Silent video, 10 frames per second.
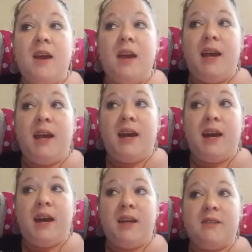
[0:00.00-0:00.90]

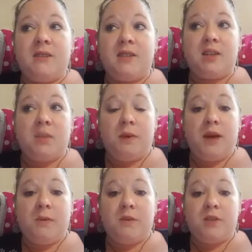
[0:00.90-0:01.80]
and still be
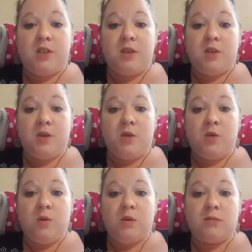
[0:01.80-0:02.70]
able
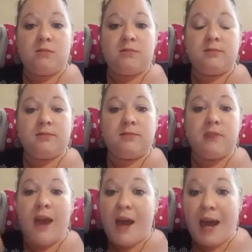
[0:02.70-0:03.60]
to
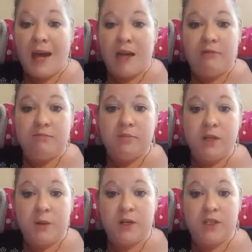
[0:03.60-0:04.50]
add
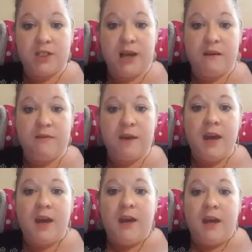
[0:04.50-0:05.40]
newer stuff
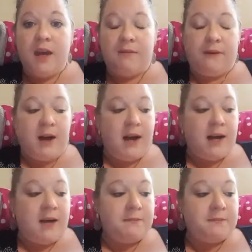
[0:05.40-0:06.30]
if
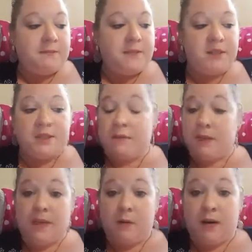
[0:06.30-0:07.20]
there's
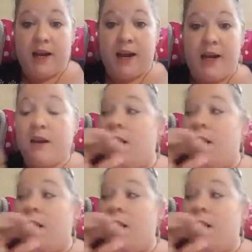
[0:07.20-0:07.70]
something I want to add.